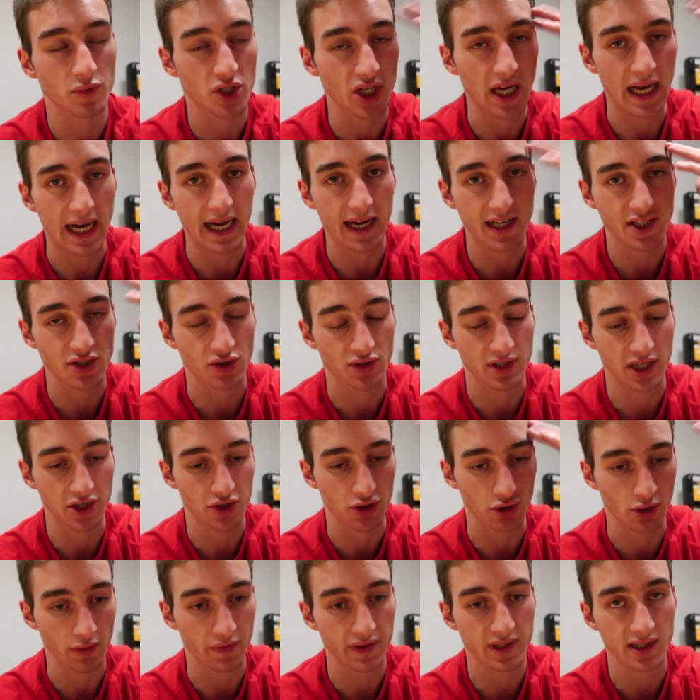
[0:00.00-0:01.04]
tax your
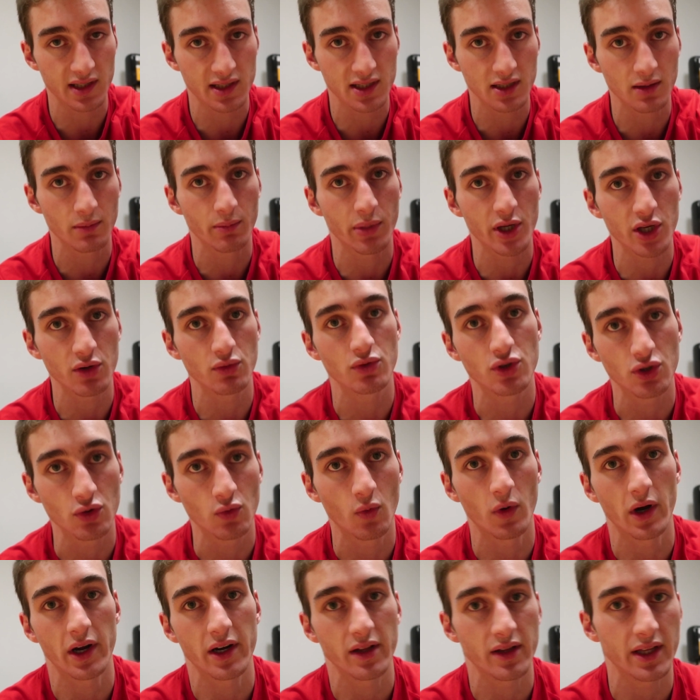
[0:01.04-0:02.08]
central nervous system, but you
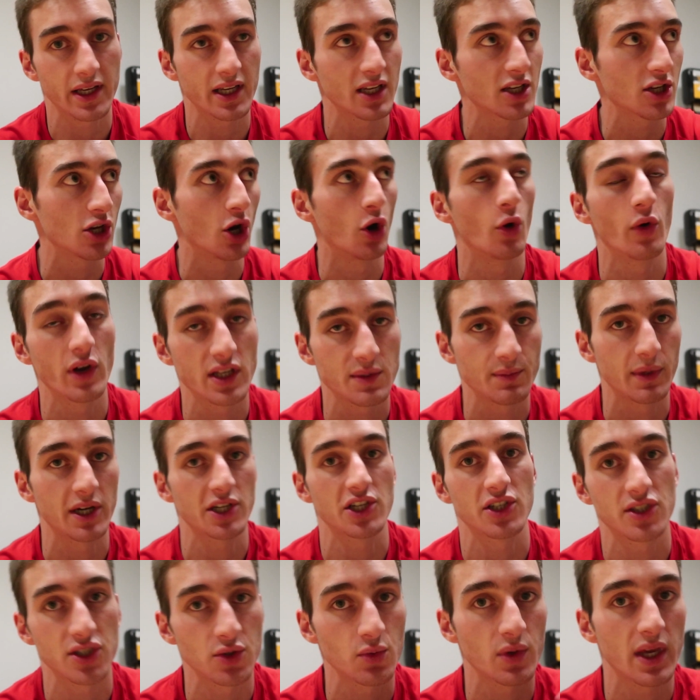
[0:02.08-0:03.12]
do want to like go as
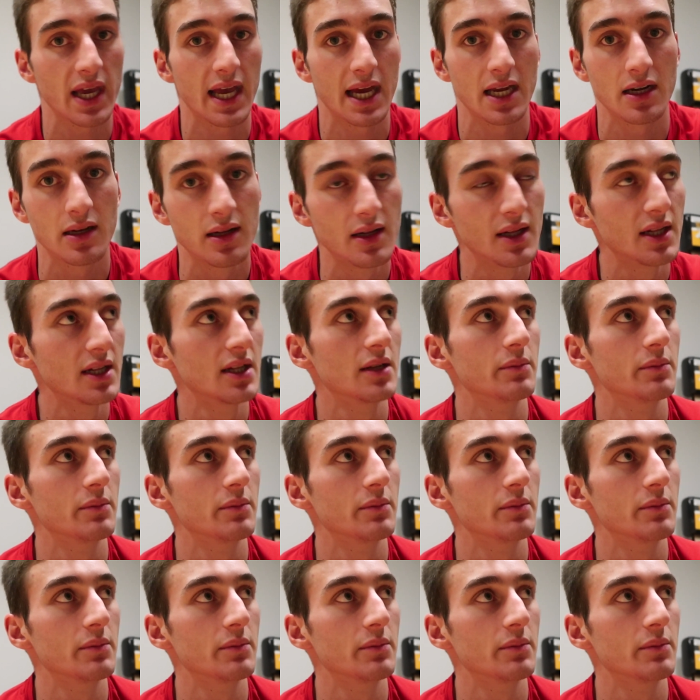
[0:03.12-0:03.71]
much as you can,